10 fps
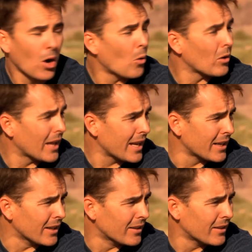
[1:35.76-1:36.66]
Oh,
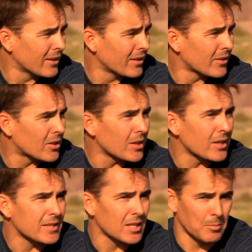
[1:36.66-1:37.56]
Elena. Yeah. The
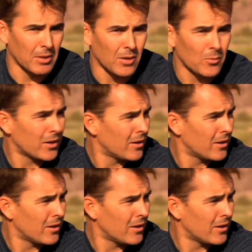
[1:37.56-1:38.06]
is that the blonde one?